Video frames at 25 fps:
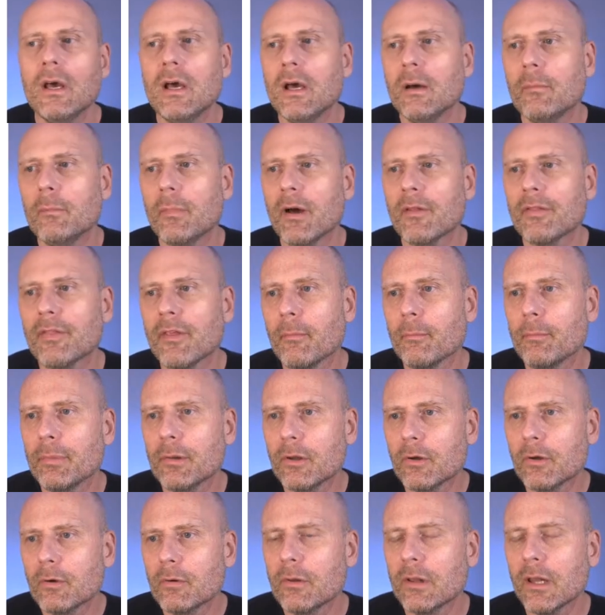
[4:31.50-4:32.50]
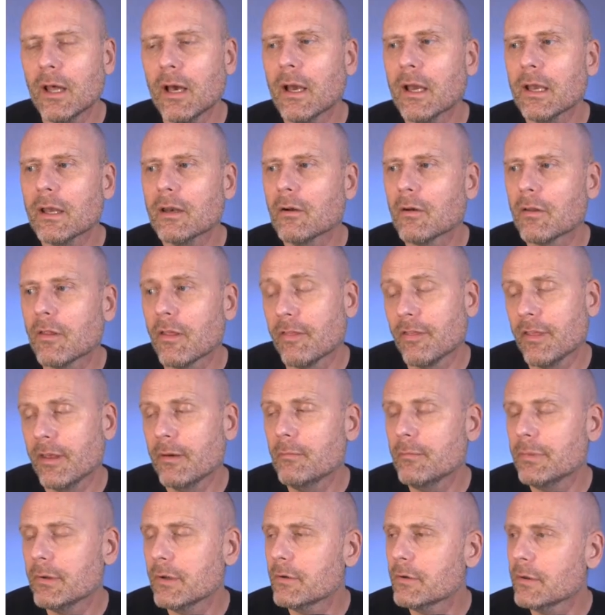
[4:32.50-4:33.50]
But the blue line, or the
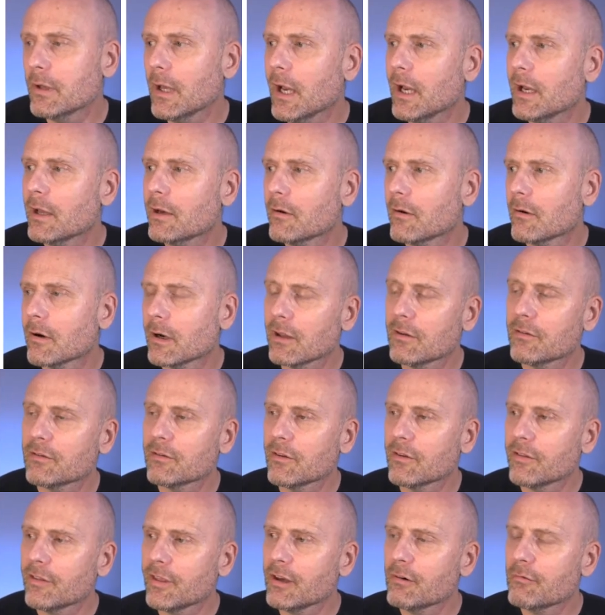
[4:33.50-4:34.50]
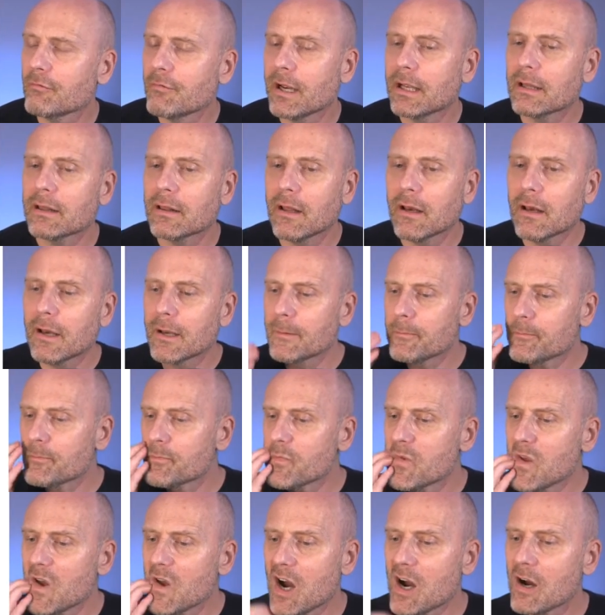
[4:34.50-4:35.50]
thin blue line, or I guess the thin red line
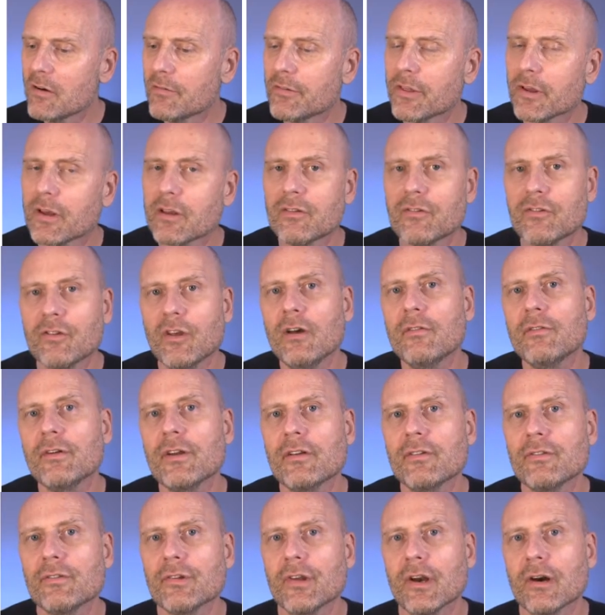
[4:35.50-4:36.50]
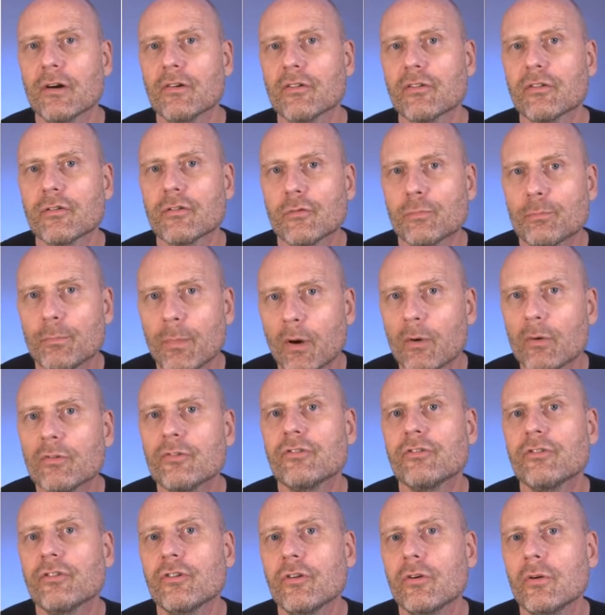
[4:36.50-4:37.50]
of the conservatives are
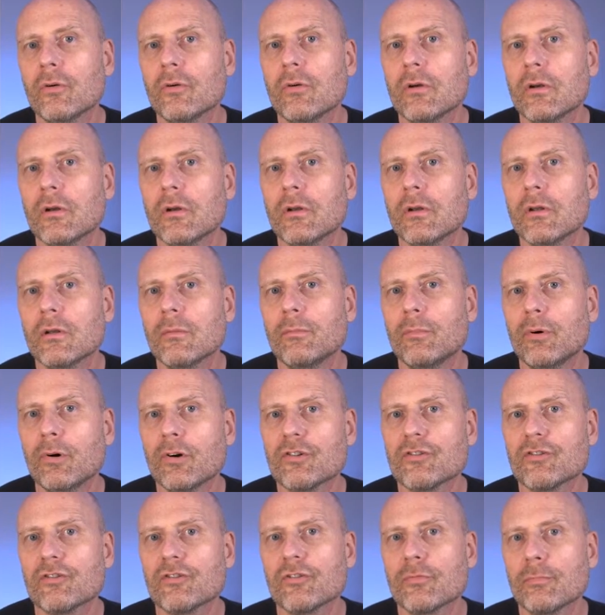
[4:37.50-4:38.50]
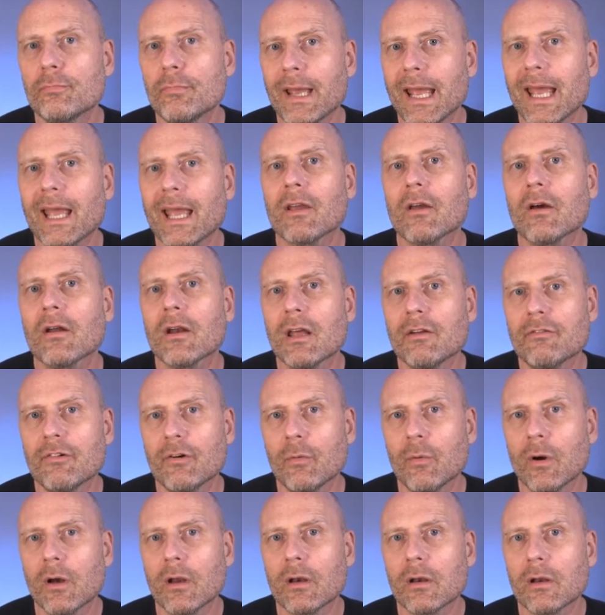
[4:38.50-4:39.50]
supposed to push back on
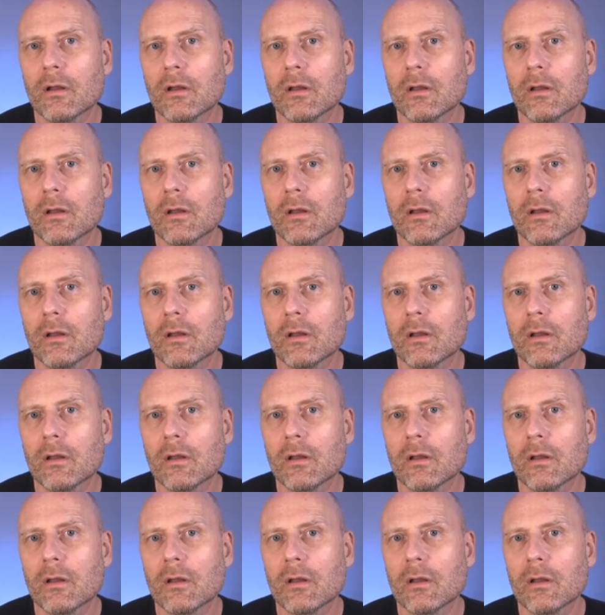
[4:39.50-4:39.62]
everyone.